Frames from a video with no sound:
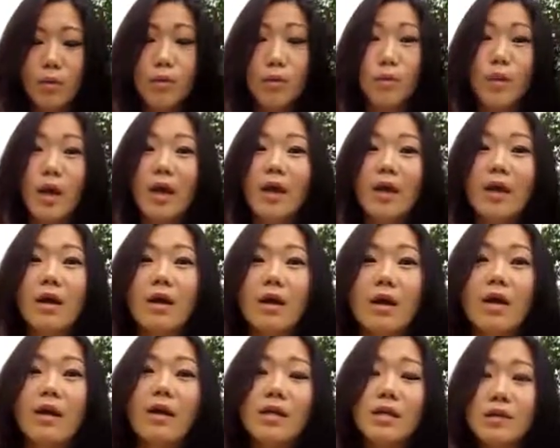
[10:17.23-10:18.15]
We wait
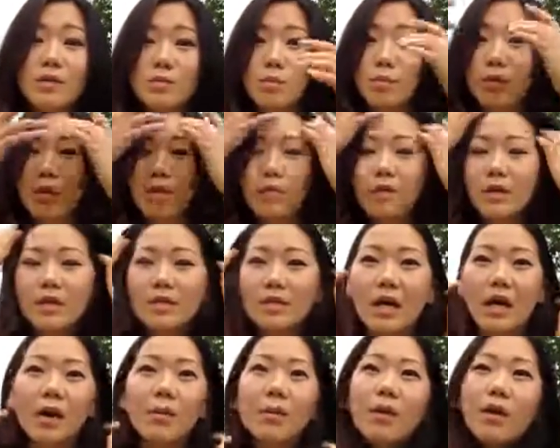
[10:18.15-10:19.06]
in his perfect
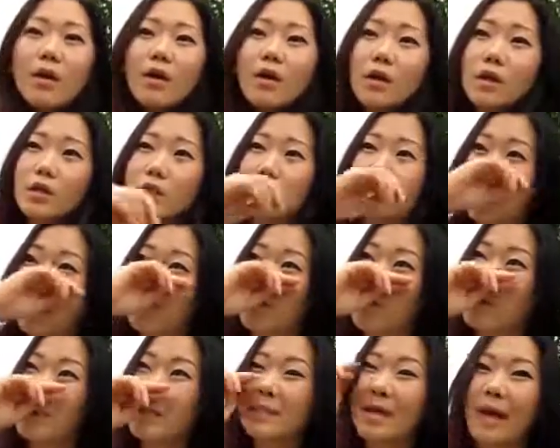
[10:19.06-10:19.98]
timing, on his
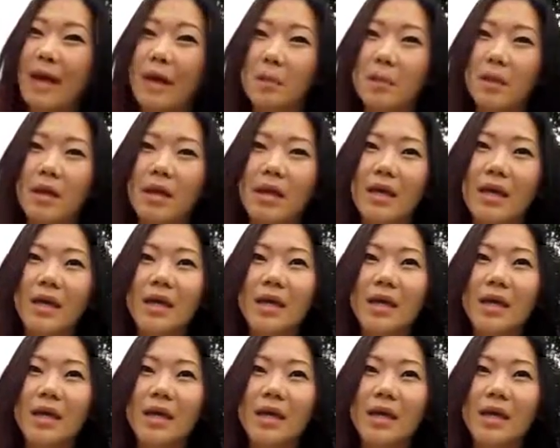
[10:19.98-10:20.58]
perfect timing,